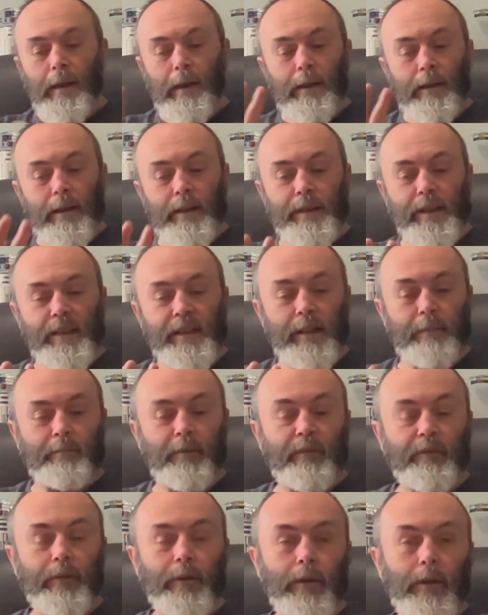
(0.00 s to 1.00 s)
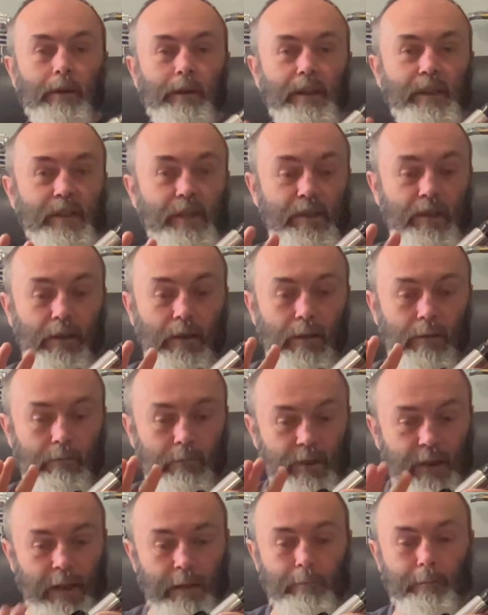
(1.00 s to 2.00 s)
As I said before, this has got
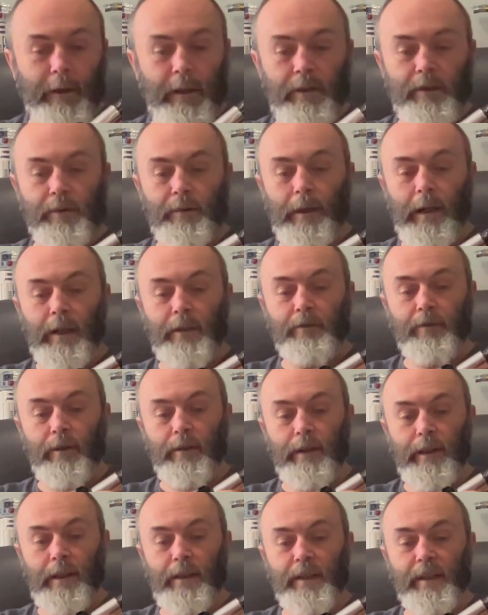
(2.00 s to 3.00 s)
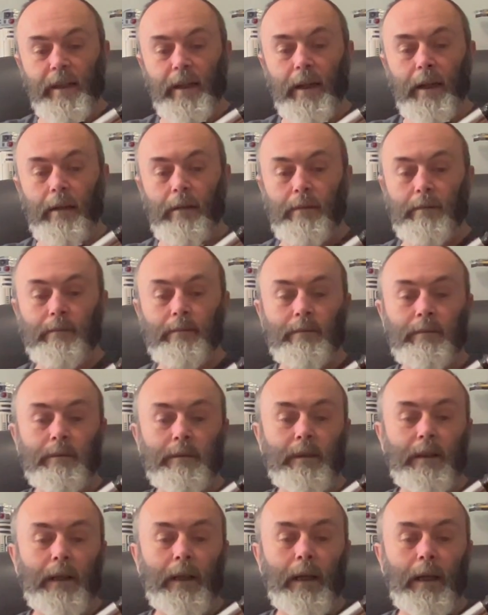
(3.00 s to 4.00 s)
Xenopixel electronics in it.
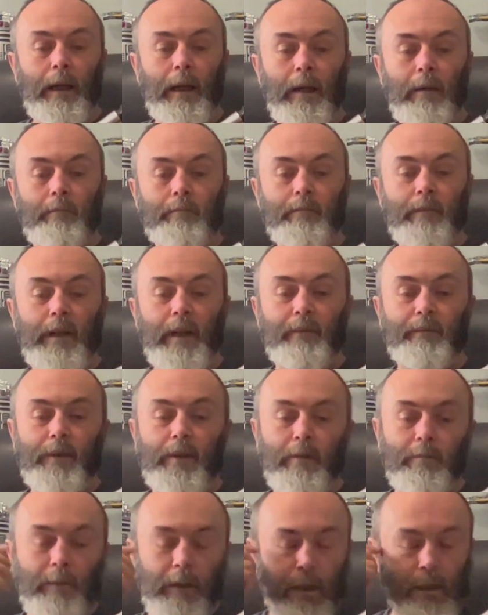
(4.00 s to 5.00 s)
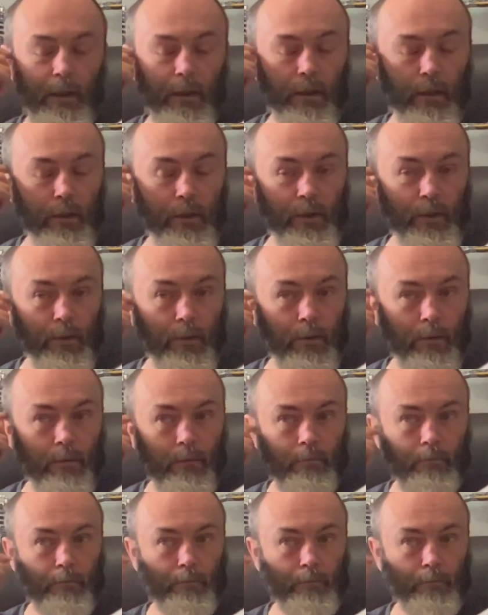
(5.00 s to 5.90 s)
They've got my usual